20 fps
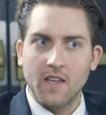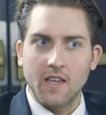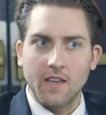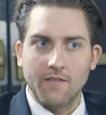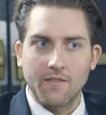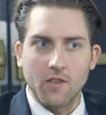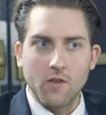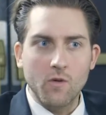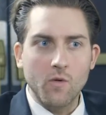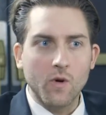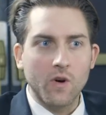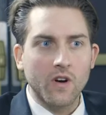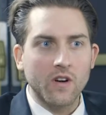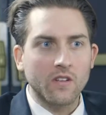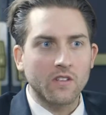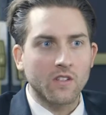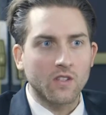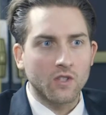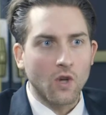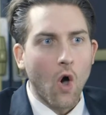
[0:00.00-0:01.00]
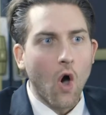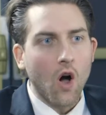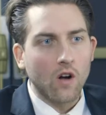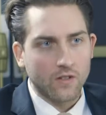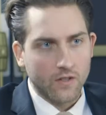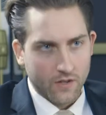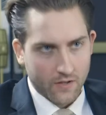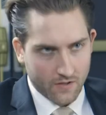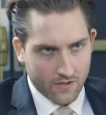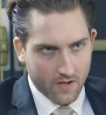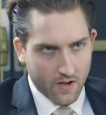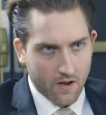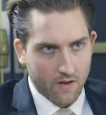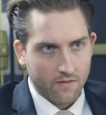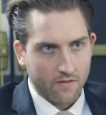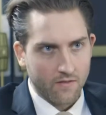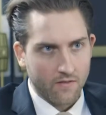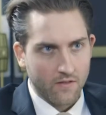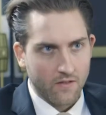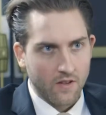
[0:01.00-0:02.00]
If you were to talk to
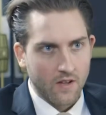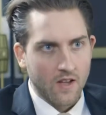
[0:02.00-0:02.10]
yourself